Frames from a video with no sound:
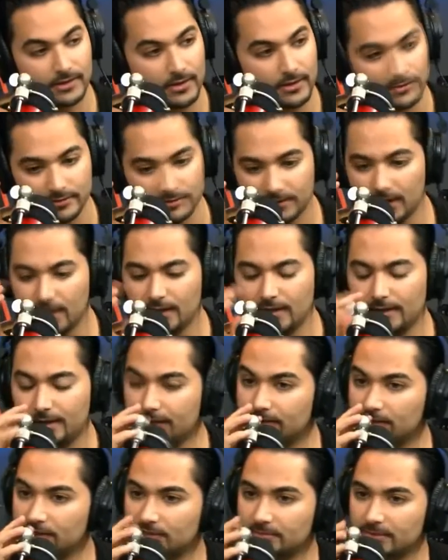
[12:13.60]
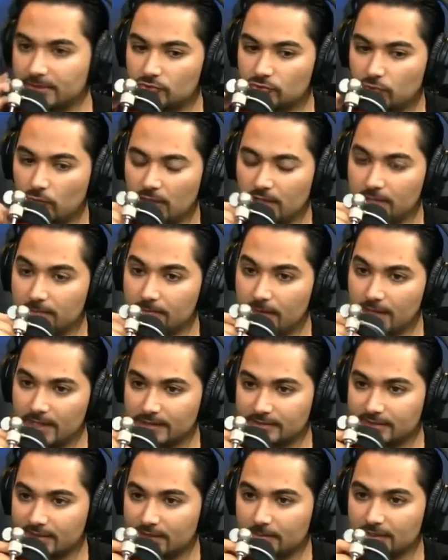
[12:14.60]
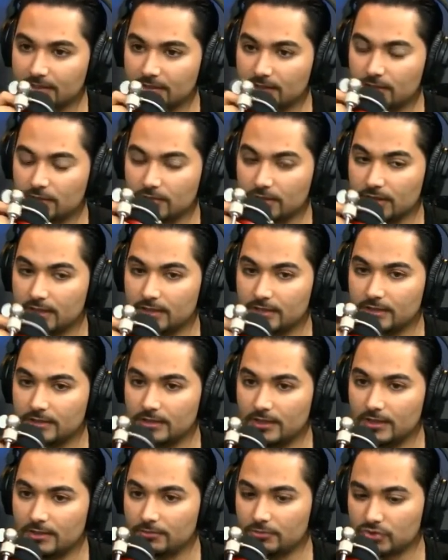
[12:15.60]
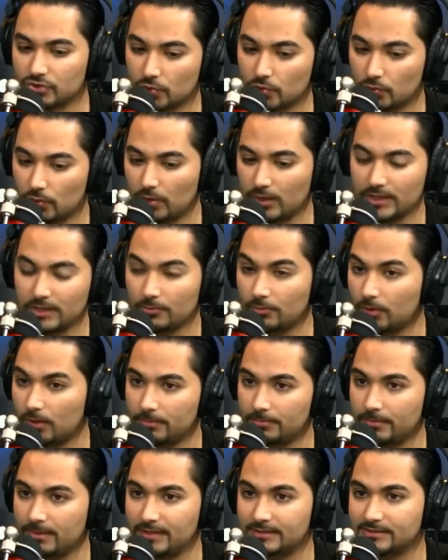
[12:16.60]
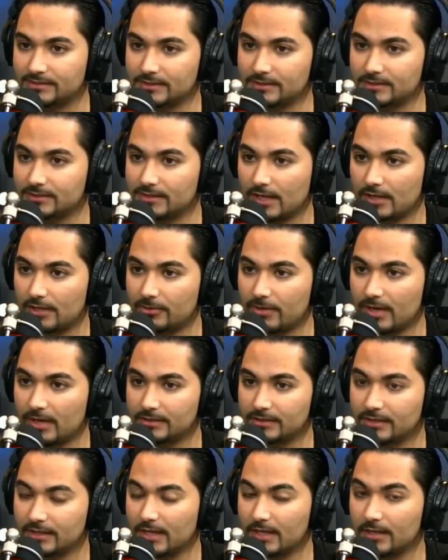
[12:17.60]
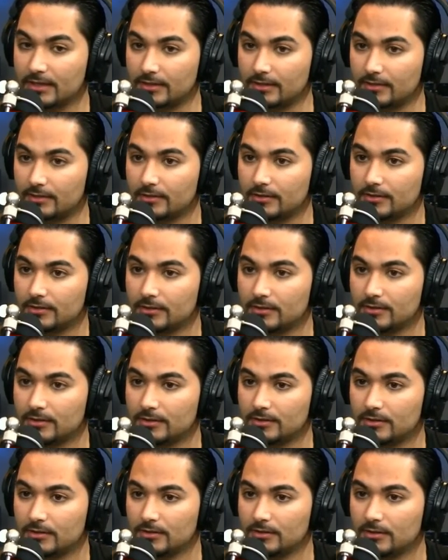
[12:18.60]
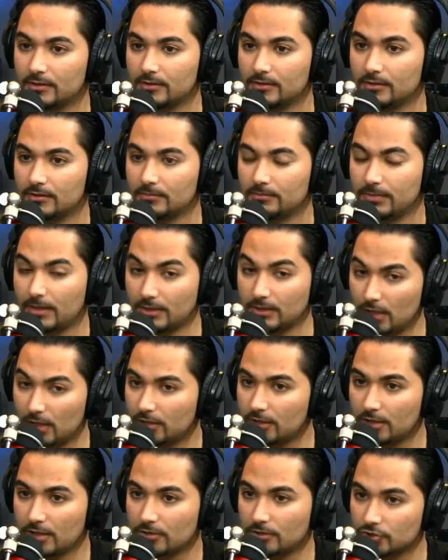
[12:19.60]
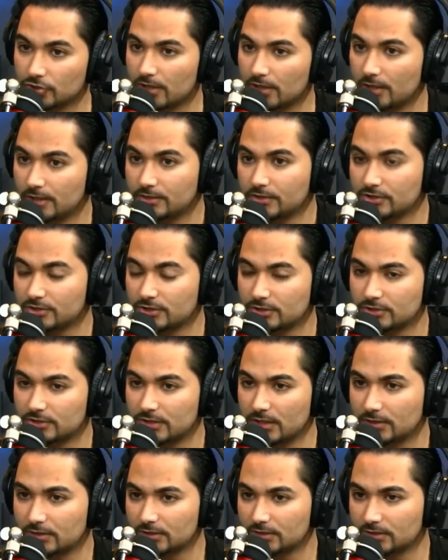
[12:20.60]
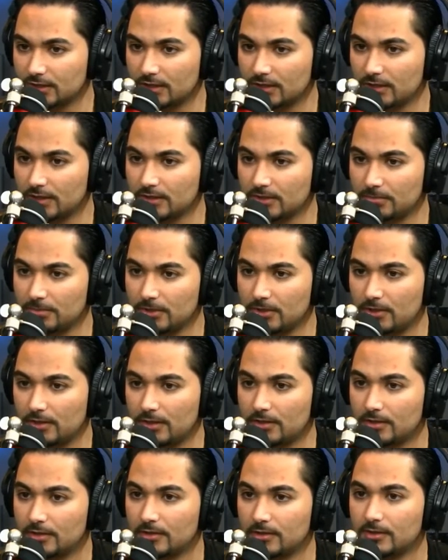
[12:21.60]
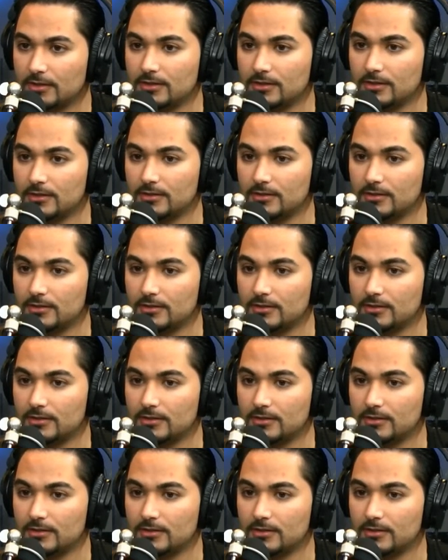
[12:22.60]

the other day and it took me 20 minutes. I mean, literally, it was 21 minutes the entire ride to get in. By car? But no, no, no. True, I took I took the LA Double R. Yeah, the